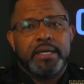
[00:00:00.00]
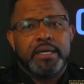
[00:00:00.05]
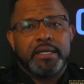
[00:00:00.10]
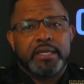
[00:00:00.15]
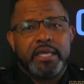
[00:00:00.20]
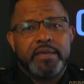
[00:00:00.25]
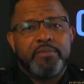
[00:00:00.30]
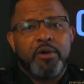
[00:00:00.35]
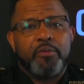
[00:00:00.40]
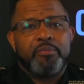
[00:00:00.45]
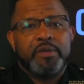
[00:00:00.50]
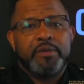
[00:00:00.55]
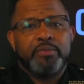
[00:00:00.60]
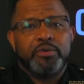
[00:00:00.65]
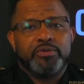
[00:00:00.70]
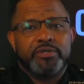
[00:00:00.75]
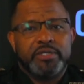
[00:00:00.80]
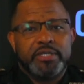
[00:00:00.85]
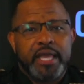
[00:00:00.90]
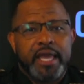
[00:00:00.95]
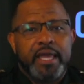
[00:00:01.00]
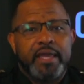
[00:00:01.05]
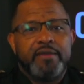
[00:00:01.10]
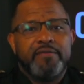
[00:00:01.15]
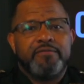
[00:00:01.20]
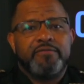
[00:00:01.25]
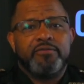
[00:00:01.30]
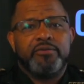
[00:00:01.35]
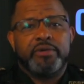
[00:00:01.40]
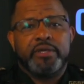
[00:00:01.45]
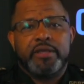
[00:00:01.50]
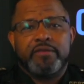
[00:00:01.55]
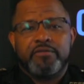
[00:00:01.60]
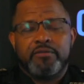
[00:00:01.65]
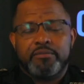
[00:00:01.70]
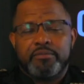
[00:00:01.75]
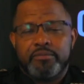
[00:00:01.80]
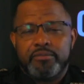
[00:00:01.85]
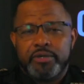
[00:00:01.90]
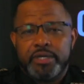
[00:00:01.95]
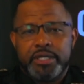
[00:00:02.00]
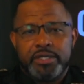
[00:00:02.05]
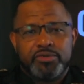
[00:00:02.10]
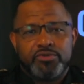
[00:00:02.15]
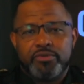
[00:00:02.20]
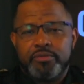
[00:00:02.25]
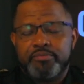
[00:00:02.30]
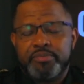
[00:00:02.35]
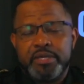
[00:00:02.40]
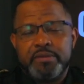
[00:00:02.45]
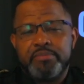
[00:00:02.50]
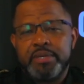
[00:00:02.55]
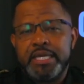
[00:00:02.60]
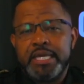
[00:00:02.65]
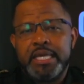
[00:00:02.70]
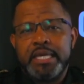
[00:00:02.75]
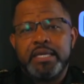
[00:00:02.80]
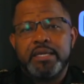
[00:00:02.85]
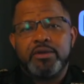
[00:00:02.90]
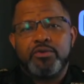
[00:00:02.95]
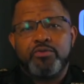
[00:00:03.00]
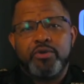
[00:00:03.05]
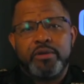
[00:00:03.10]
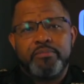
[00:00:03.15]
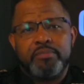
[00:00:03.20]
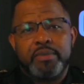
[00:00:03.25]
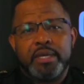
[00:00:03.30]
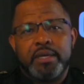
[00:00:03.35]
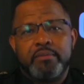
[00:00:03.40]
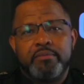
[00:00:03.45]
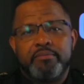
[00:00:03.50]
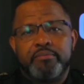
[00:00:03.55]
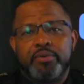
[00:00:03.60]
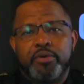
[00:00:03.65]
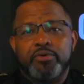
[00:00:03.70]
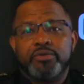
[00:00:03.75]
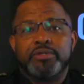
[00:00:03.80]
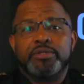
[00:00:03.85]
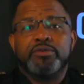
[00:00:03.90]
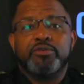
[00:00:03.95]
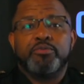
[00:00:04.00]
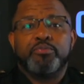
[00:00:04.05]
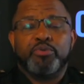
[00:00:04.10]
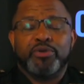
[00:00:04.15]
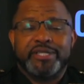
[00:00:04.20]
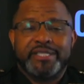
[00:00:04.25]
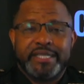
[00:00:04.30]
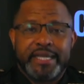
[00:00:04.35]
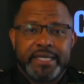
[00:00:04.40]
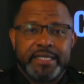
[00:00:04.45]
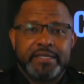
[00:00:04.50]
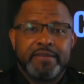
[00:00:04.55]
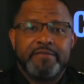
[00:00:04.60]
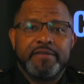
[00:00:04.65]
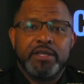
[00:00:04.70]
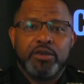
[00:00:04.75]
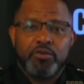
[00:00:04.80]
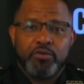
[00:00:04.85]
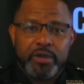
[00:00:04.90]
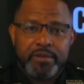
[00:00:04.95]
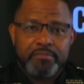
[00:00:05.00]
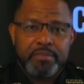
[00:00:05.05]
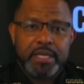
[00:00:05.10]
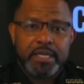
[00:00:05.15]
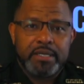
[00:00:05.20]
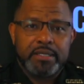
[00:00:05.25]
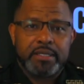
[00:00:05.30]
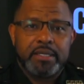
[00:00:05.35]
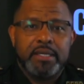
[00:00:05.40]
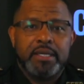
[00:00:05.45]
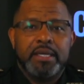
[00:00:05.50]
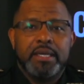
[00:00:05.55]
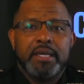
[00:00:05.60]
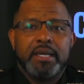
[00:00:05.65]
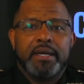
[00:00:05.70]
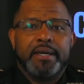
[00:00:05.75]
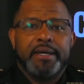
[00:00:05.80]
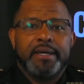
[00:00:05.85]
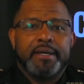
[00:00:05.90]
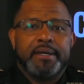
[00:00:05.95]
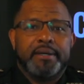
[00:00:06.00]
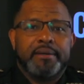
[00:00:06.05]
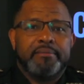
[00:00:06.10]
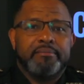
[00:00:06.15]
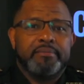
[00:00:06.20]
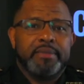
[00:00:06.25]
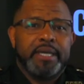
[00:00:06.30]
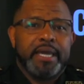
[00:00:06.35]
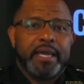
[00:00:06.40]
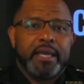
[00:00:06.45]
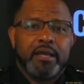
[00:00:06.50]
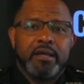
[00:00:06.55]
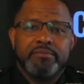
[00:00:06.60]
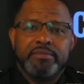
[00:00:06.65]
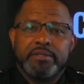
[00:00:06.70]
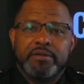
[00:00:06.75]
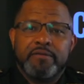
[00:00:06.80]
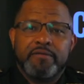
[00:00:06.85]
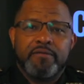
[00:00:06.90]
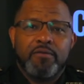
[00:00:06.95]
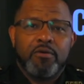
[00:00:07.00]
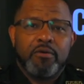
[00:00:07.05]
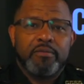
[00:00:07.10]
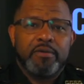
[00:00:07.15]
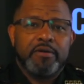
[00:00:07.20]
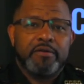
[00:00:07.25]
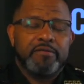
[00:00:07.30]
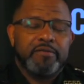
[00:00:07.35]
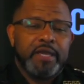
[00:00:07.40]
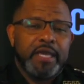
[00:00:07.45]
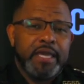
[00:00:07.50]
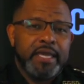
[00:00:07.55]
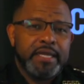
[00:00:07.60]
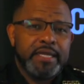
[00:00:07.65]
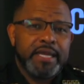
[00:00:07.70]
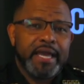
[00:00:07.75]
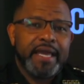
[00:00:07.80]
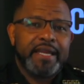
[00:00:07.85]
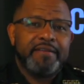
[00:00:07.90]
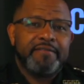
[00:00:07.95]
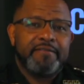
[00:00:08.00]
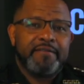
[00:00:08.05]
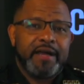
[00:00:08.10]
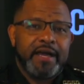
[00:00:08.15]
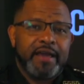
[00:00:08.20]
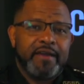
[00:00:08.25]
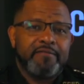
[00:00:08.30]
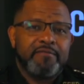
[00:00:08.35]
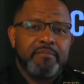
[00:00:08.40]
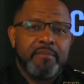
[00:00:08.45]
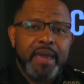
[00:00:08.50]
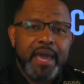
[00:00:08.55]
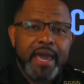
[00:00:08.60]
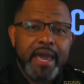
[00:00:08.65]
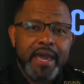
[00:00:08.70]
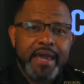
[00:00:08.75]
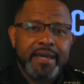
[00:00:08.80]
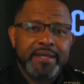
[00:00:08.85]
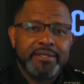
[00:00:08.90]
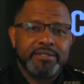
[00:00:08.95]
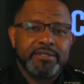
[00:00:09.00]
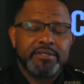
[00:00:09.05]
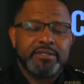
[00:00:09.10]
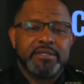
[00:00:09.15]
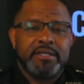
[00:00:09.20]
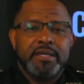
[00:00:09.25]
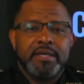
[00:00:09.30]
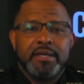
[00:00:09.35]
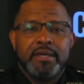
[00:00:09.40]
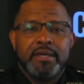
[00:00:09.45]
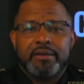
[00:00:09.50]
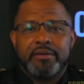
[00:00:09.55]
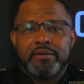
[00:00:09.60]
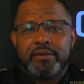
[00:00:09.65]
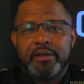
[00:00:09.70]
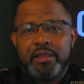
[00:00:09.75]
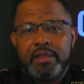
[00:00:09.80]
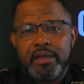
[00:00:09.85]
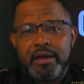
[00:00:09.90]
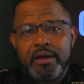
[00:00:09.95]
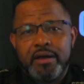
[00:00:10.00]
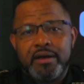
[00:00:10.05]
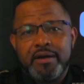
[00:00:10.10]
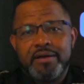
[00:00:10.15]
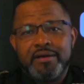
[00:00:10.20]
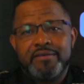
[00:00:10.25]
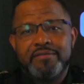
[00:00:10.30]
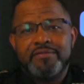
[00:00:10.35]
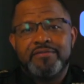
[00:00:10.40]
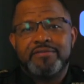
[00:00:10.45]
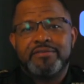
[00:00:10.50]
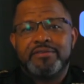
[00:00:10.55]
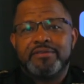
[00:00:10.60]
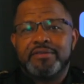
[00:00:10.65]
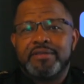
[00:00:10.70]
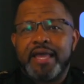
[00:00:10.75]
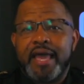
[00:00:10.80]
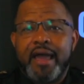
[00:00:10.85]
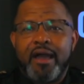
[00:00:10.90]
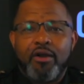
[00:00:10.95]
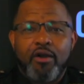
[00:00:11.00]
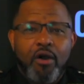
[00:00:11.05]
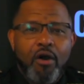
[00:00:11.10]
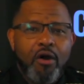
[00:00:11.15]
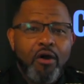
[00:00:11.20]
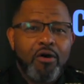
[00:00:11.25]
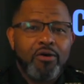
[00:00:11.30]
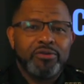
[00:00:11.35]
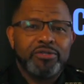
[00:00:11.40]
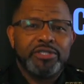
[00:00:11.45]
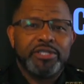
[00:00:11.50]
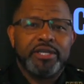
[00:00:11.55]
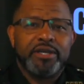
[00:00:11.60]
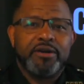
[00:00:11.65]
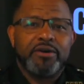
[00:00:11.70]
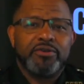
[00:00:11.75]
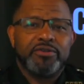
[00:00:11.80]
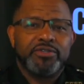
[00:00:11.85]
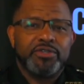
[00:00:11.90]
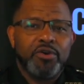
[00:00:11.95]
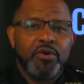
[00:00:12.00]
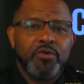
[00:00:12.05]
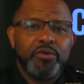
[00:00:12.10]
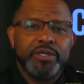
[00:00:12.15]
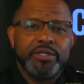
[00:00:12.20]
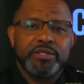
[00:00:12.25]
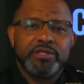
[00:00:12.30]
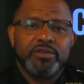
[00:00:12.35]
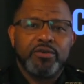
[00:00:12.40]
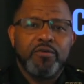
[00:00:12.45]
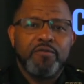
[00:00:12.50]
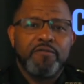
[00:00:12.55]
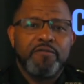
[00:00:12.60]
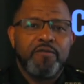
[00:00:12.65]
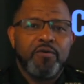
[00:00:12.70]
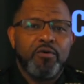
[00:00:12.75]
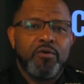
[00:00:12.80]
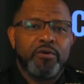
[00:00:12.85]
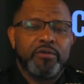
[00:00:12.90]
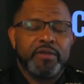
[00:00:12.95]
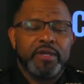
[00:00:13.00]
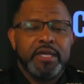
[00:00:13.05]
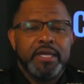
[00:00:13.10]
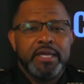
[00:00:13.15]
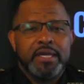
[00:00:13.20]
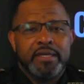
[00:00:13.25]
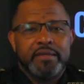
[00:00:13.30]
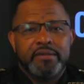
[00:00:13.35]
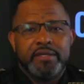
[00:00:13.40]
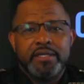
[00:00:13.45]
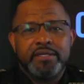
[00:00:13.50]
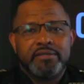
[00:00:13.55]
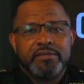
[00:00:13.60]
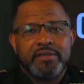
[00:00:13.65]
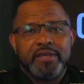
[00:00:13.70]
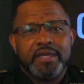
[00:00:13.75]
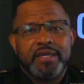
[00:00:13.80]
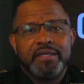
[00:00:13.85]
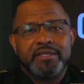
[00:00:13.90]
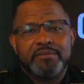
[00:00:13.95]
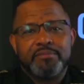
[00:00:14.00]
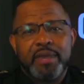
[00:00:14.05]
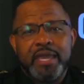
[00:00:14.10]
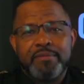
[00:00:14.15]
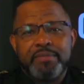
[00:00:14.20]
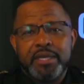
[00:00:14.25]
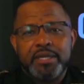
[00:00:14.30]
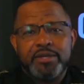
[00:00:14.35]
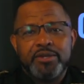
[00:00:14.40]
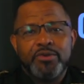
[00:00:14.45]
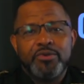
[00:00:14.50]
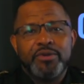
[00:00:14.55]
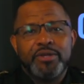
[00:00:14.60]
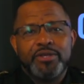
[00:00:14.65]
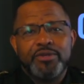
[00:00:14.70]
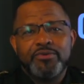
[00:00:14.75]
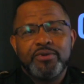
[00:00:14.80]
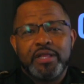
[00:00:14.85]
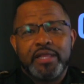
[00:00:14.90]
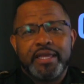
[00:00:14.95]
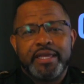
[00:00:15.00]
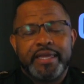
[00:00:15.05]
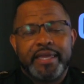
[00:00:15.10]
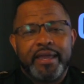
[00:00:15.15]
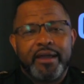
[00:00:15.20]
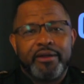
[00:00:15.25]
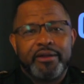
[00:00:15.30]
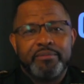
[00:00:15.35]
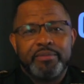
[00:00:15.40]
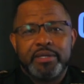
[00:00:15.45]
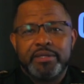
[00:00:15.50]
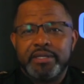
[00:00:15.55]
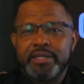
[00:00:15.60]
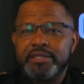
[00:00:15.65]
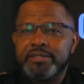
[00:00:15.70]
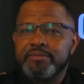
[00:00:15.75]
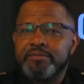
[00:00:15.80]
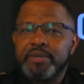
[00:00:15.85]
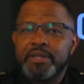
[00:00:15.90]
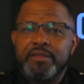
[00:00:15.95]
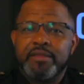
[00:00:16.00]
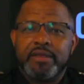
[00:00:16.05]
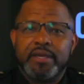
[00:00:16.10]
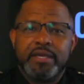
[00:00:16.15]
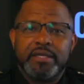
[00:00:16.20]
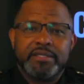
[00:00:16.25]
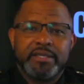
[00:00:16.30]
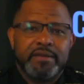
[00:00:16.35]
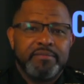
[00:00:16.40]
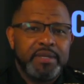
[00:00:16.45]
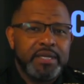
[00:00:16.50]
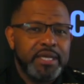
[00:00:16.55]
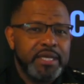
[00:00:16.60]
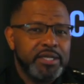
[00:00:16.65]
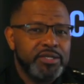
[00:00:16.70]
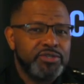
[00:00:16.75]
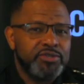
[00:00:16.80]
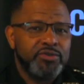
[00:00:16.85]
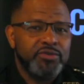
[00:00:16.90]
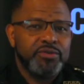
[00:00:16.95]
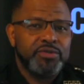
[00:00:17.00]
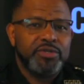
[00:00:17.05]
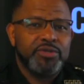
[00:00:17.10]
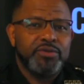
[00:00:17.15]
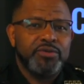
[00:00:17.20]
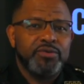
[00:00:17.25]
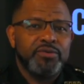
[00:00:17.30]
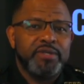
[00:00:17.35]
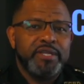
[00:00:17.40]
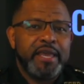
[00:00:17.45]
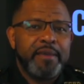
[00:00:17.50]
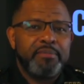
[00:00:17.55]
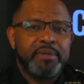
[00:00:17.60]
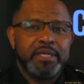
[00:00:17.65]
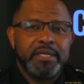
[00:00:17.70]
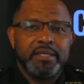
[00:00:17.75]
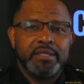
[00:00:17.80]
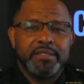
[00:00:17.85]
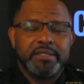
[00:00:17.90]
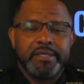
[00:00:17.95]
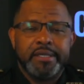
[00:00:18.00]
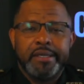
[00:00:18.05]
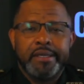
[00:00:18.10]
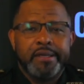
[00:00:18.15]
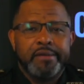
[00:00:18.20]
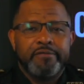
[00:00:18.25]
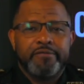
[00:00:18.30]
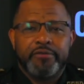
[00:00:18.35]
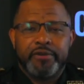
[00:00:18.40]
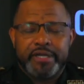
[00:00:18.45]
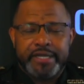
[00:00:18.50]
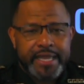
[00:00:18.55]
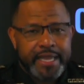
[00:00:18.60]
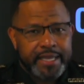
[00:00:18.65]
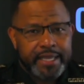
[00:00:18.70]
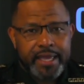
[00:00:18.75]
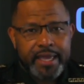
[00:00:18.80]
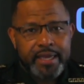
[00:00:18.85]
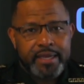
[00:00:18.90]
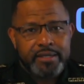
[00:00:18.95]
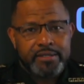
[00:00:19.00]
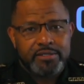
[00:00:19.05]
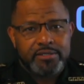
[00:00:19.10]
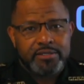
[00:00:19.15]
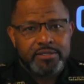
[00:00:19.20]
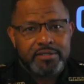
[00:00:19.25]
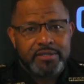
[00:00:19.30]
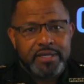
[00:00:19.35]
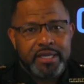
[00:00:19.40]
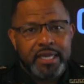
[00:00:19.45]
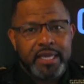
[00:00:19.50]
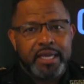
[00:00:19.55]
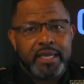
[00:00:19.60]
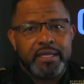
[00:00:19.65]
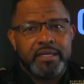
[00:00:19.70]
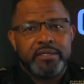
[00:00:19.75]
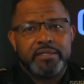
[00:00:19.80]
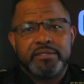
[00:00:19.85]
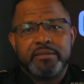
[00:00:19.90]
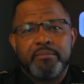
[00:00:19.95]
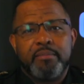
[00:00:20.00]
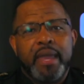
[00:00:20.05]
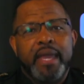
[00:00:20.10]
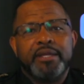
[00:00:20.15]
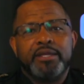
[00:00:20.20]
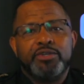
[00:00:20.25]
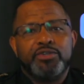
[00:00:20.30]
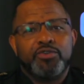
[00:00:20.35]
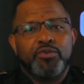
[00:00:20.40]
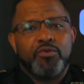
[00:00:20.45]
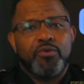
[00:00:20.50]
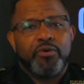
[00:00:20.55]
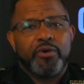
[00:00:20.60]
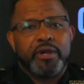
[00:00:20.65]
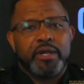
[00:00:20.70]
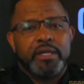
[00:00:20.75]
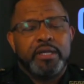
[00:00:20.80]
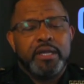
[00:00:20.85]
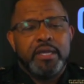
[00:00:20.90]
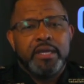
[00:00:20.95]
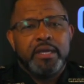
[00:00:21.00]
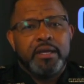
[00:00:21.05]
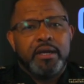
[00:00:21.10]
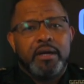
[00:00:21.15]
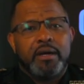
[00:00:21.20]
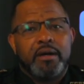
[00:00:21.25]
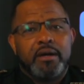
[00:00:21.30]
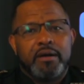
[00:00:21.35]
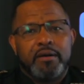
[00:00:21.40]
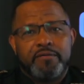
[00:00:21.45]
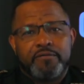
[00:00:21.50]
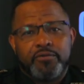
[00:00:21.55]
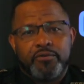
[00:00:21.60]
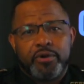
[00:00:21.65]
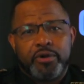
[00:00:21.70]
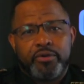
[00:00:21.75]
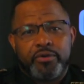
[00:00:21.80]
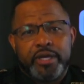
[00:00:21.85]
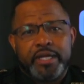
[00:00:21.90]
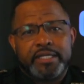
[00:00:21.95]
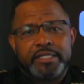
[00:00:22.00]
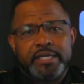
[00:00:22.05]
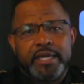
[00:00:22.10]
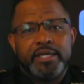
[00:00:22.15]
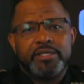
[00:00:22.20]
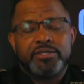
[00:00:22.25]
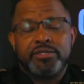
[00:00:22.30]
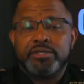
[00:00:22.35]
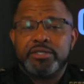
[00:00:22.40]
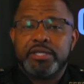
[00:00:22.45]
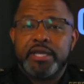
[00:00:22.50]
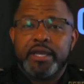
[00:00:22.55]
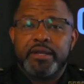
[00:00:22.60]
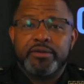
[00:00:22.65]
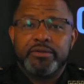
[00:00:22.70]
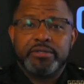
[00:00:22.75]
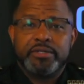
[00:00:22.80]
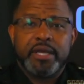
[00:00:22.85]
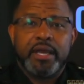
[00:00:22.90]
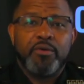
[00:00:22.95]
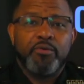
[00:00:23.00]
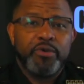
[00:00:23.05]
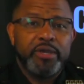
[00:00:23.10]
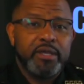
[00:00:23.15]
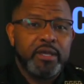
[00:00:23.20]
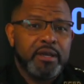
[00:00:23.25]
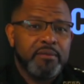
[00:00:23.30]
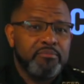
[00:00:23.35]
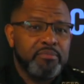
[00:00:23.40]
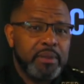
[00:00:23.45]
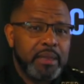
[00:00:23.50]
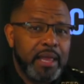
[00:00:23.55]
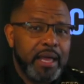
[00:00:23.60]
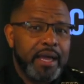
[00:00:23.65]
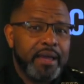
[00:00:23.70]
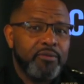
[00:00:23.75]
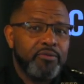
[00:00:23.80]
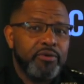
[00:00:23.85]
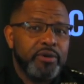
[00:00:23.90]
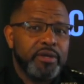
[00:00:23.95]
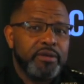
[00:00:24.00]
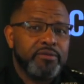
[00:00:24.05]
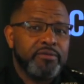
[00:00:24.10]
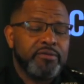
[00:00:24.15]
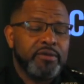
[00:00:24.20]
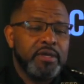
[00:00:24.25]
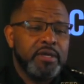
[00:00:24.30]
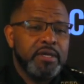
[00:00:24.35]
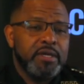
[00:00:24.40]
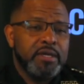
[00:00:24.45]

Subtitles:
keep our people safe. We issue them PPE equipment, personal protective equipment. That comes in the form of N95 masks, gloves, alcohol gel, so on and so forth. These things may be new to you, Clay County, but these have been things that have been issued to deputies for decades. And it is a mandatory for accreditation standards that we comply with